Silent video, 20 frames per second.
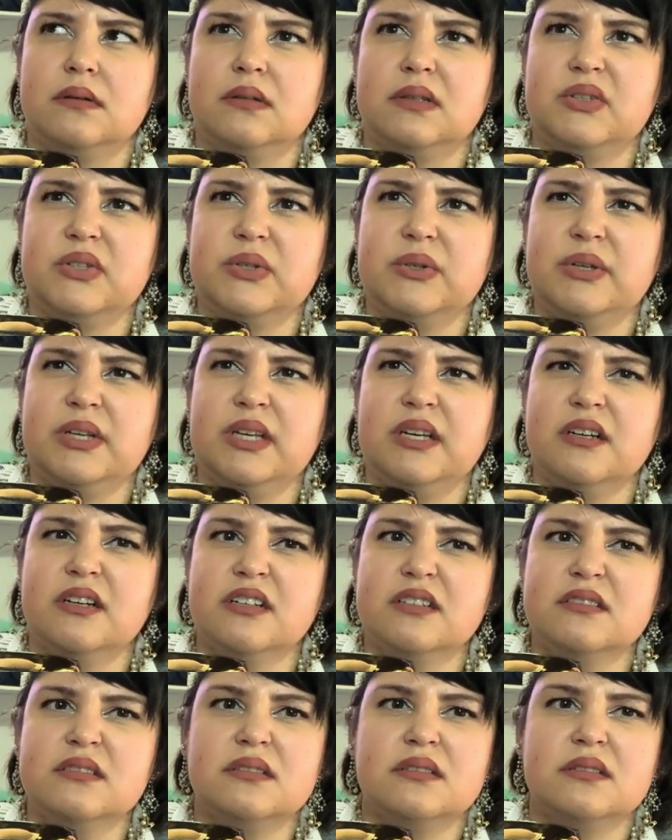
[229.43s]
two
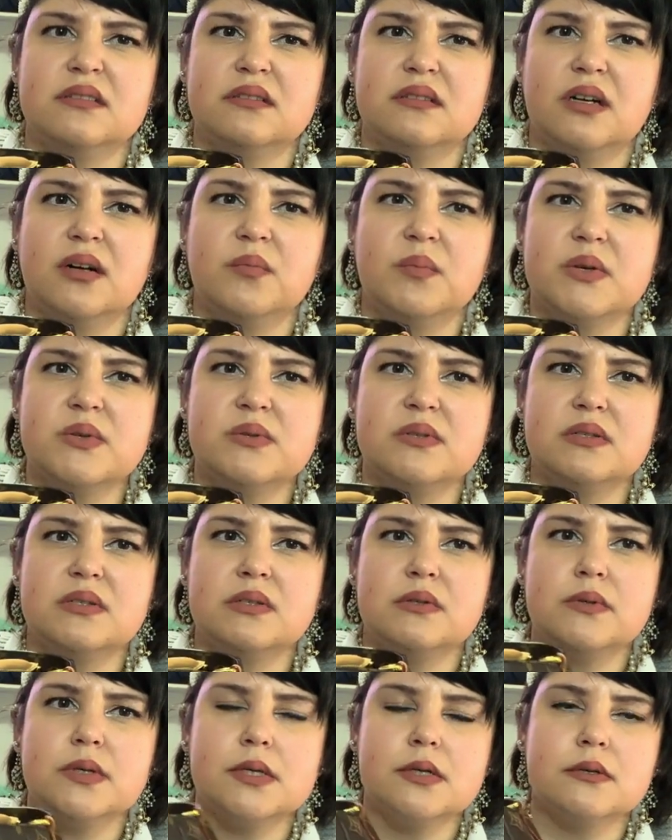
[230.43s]
years, almost
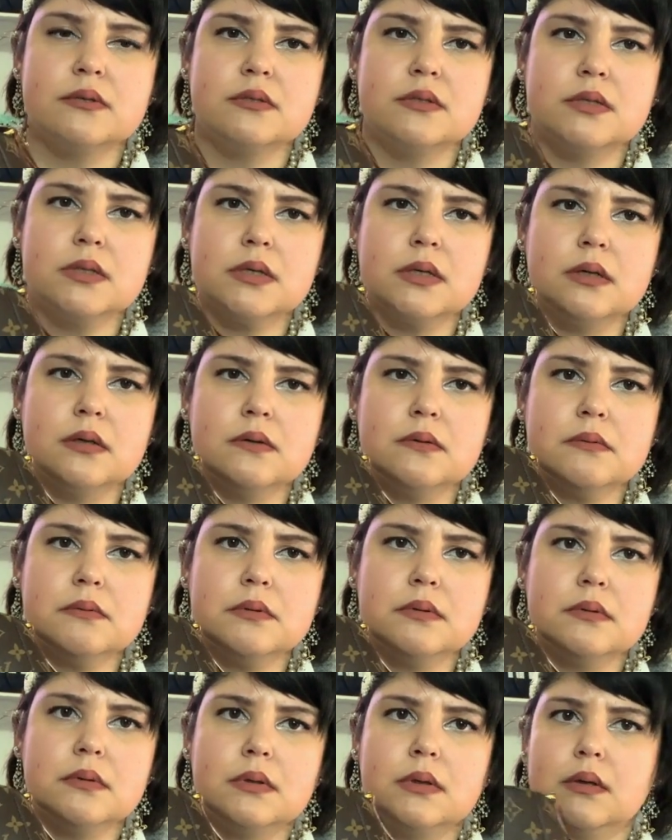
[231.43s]
two years ago,
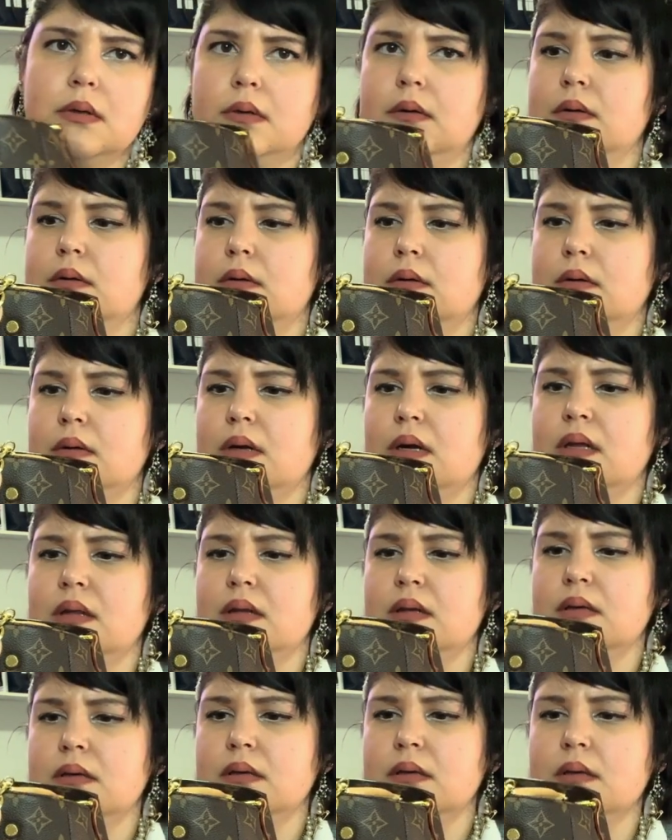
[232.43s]
I
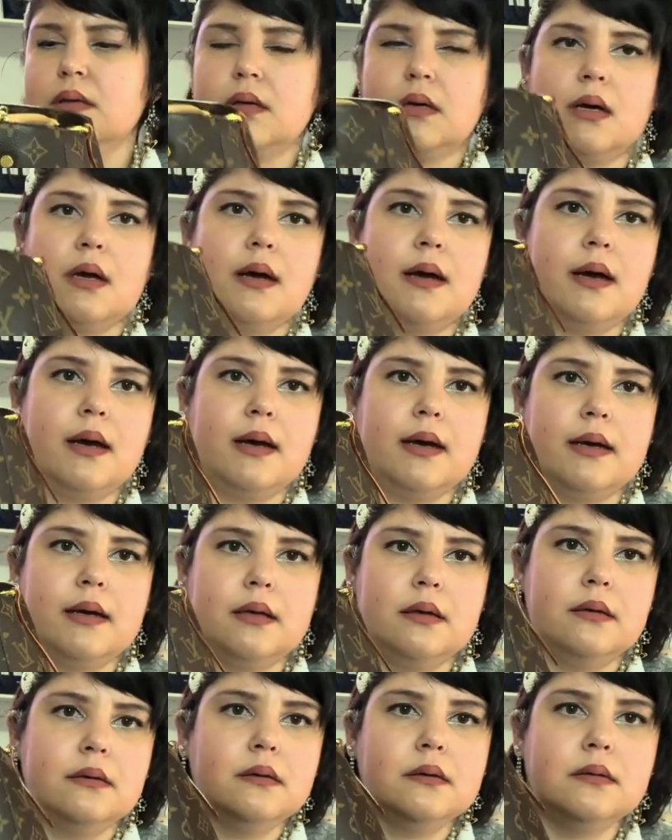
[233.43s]
think.
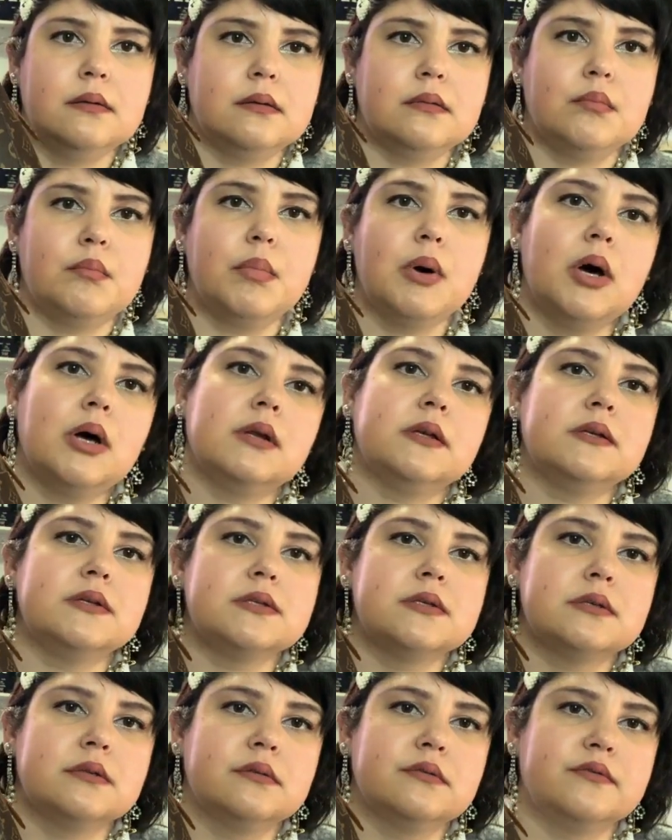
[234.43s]
I bought
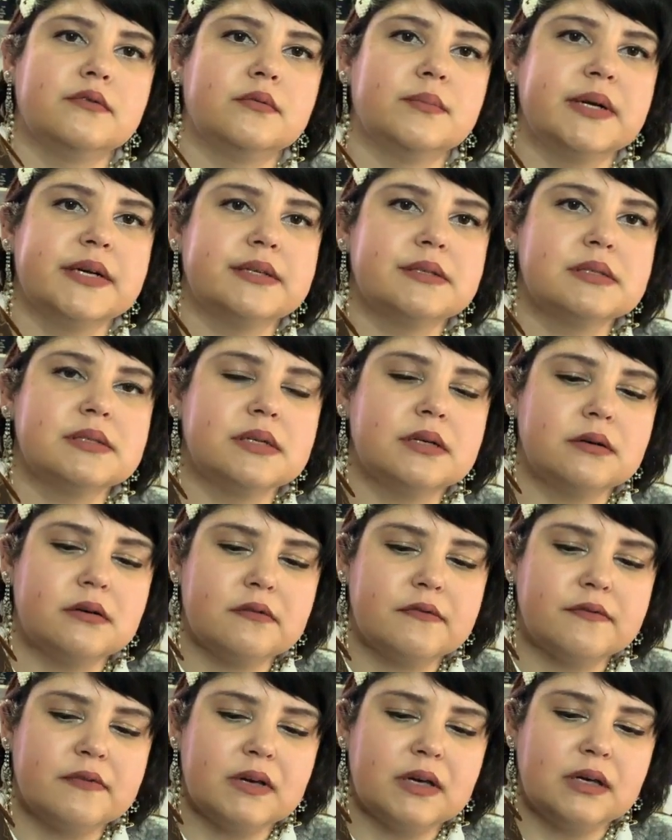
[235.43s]
it for
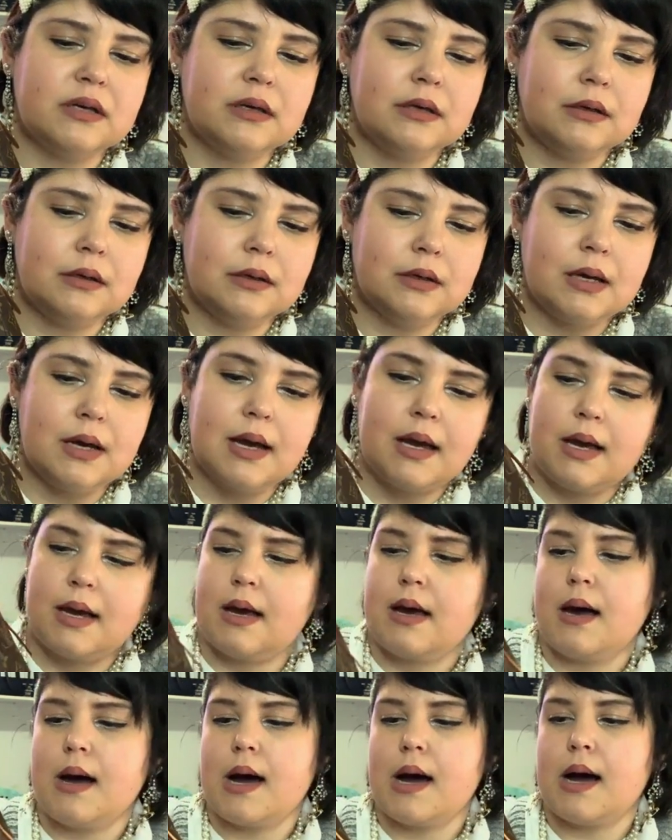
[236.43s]
myself and
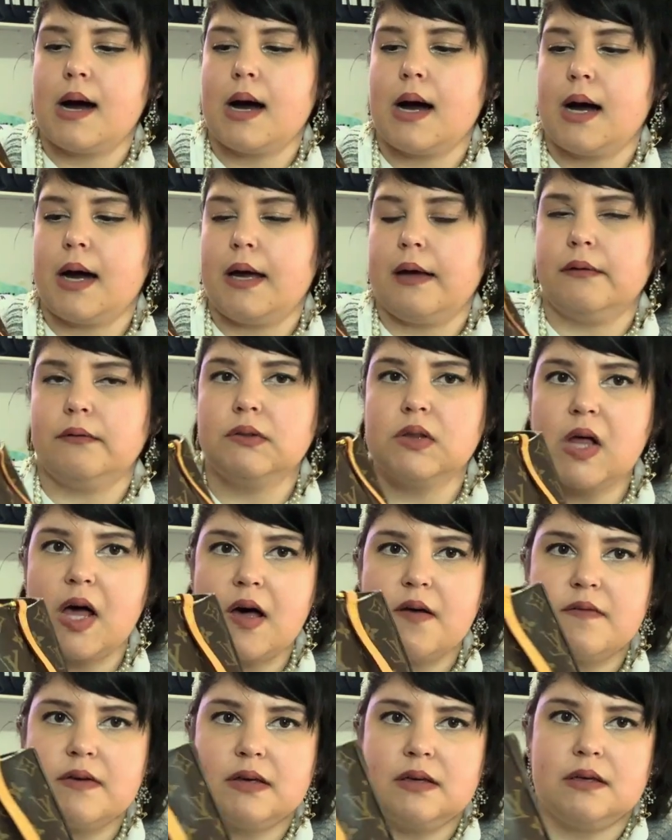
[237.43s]
I
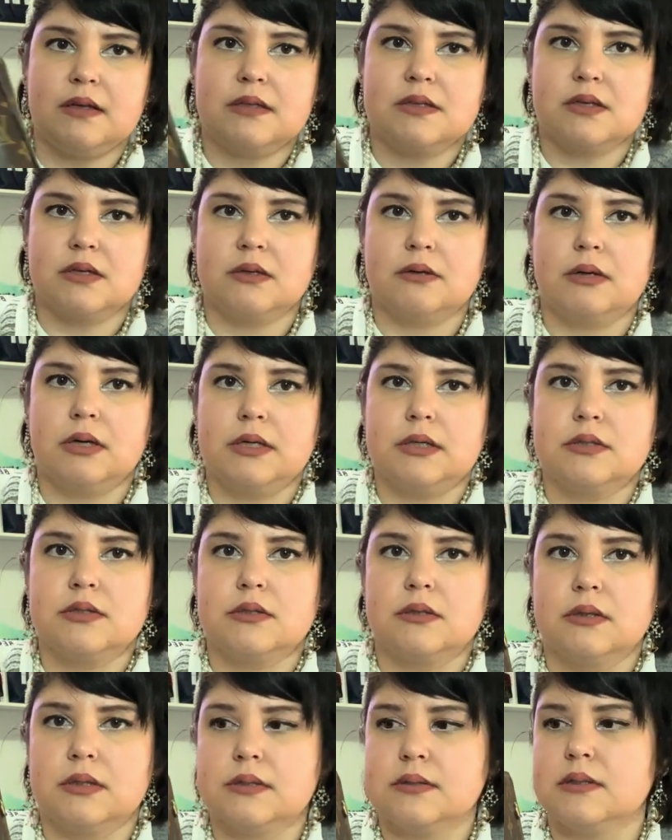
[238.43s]
love it. It's already
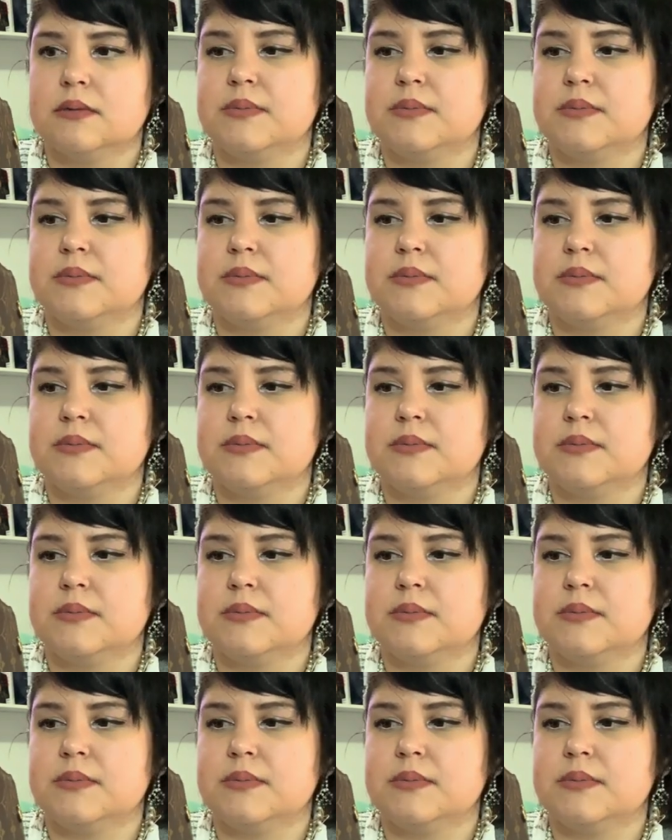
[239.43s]
starting to